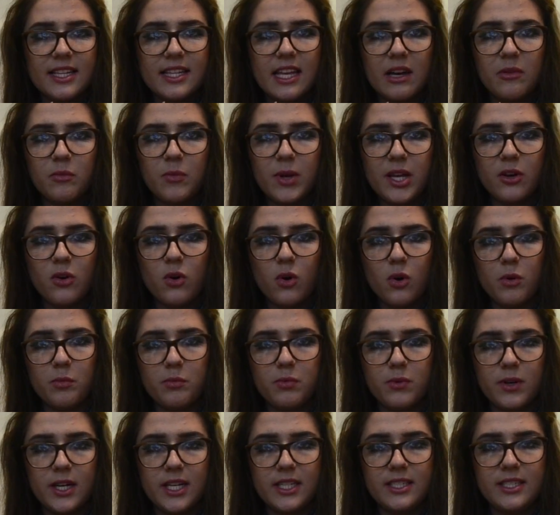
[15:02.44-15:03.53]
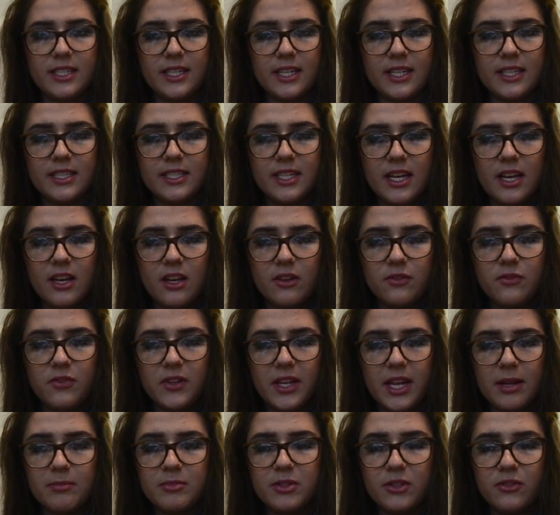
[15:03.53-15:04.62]
that we incorporated for
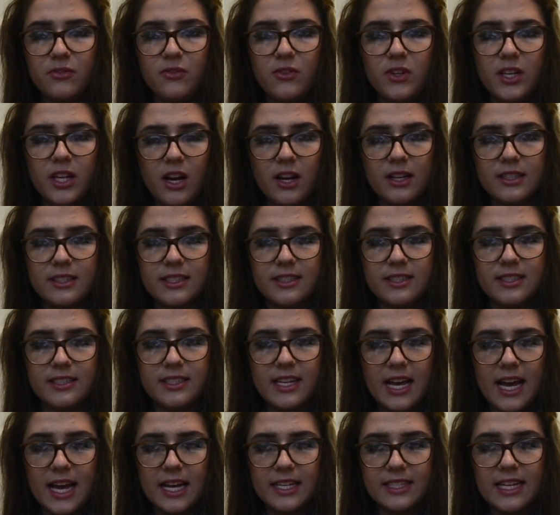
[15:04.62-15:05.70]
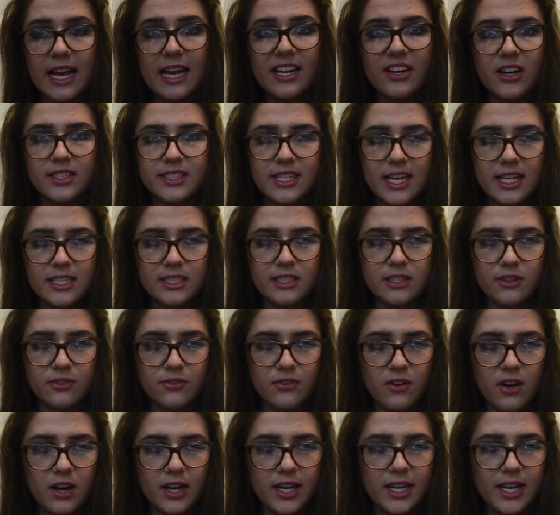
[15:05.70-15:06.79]
them to fully understand and
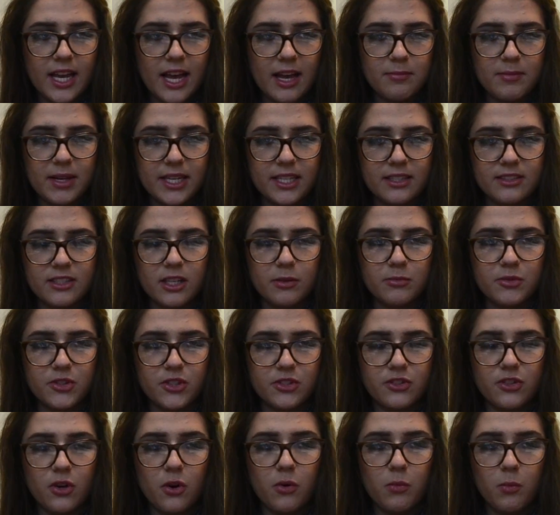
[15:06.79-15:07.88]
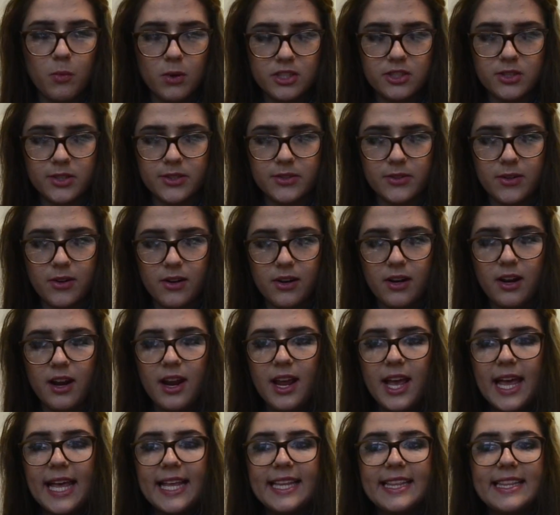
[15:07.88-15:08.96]
identify and make assumptions on what genre
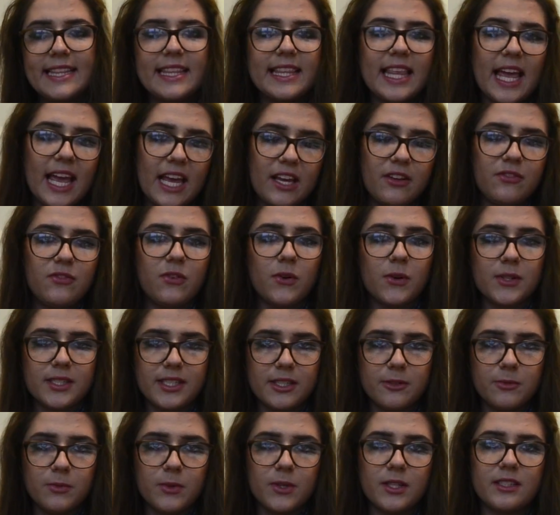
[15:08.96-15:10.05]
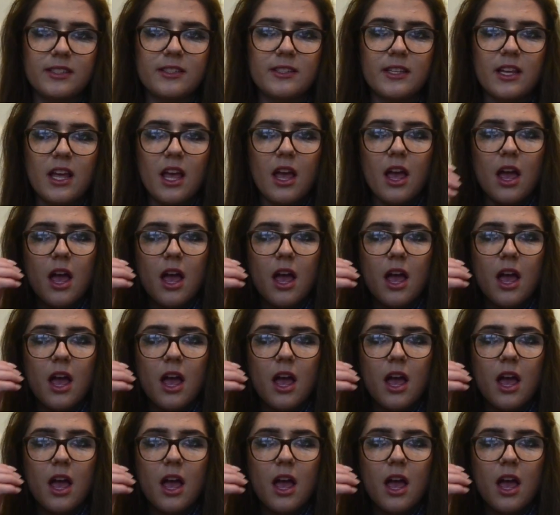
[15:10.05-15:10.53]
they thought it was.